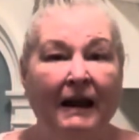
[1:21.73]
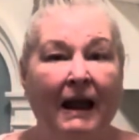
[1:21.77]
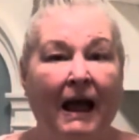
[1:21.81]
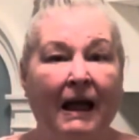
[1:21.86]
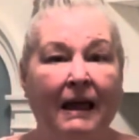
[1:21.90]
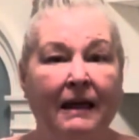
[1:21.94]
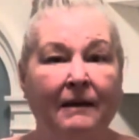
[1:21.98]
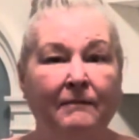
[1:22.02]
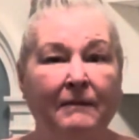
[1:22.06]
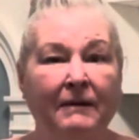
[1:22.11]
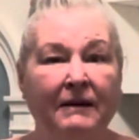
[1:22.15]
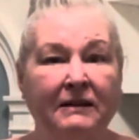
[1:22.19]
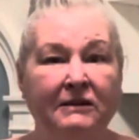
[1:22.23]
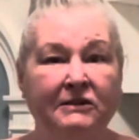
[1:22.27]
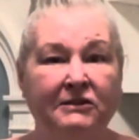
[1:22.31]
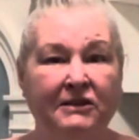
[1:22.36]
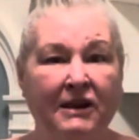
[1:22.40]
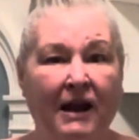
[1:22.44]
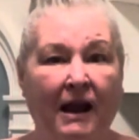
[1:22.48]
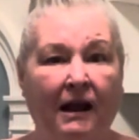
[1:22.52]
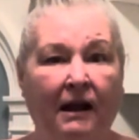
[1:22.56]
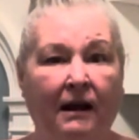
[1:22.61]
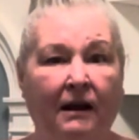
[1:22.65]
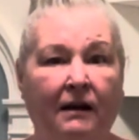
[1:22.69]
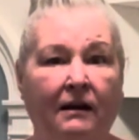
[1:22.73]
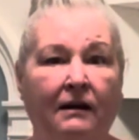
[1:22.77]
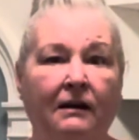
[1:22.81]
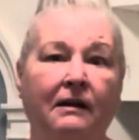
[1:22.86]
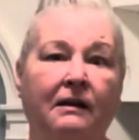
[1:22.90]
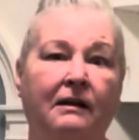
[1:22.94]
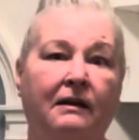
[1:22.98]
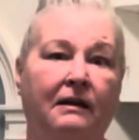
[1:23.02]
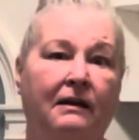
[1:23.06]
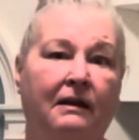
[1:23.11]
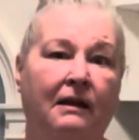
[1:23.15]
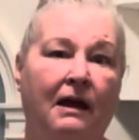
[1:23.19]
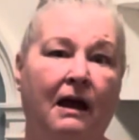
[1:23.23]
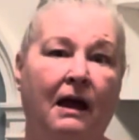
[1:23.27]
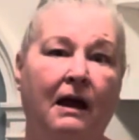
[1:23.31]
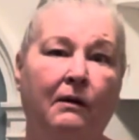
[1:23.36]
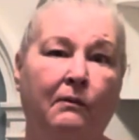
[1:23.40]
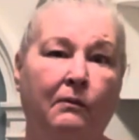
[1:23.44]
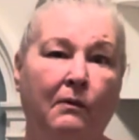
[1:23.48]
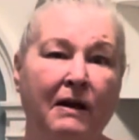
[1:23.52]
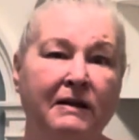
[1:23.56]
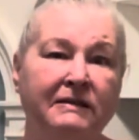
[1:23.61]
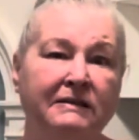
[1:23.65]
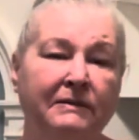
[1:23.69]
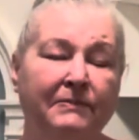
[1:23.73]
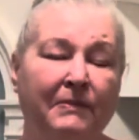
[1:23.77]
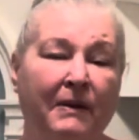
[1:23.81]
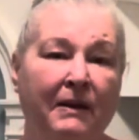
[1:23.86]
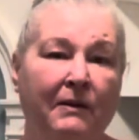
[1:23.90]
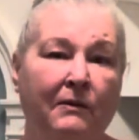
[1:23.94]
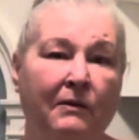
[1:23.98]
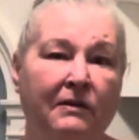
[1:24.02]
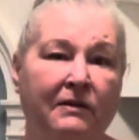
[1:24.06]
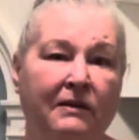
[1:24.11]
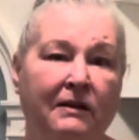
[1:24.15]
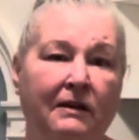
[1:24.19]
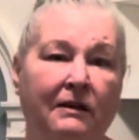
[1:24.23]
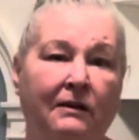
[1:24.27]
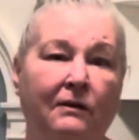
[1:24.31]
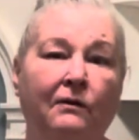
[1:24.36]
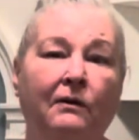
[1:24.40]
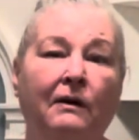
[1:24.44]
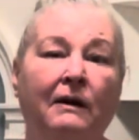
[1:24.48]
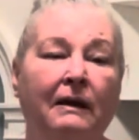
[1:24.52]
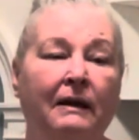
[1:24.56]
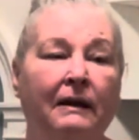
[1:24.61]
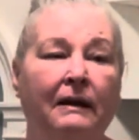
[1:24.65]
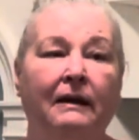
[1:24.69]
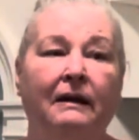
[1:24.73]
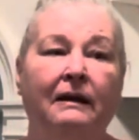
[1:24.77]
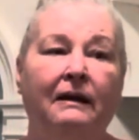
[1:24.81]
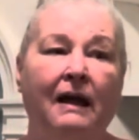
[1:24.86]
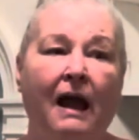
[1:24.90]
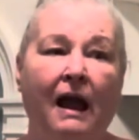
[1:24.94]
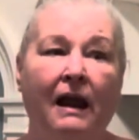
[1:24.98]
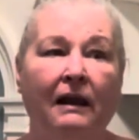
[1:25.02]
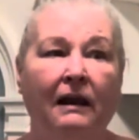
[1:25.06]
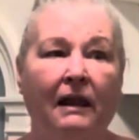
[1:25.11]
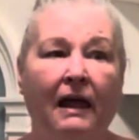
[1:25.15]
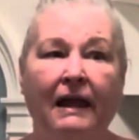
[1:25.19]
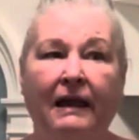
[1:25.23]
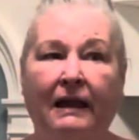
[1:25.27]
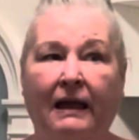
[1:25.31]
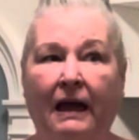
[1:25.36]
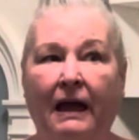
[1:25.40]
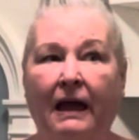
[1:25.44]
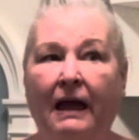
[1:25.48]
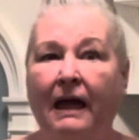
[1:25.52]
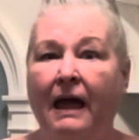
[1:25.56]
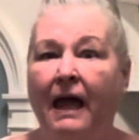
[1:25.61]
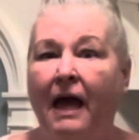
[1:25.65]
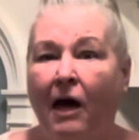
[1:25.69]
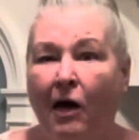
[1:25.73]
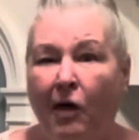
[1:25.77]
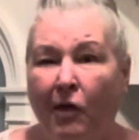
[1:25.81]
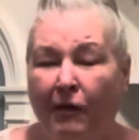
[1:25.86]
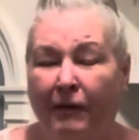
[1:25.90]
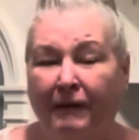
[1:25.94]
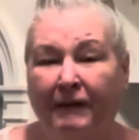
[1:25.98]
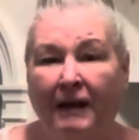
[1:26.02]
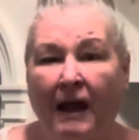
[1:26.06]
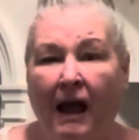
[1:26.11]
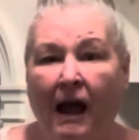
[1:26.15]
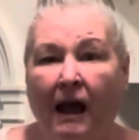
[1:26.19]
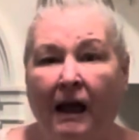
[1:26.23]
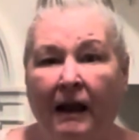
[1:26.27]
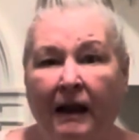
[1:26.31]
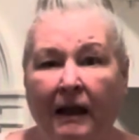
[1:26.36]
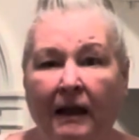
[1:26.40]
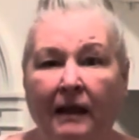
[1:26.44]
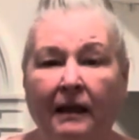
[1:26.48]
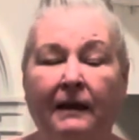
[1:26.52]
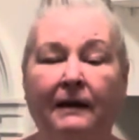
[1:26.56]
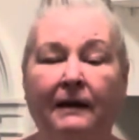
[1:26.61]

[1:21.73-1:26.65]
I am going to share a recipe with you, kind of like a health tonic,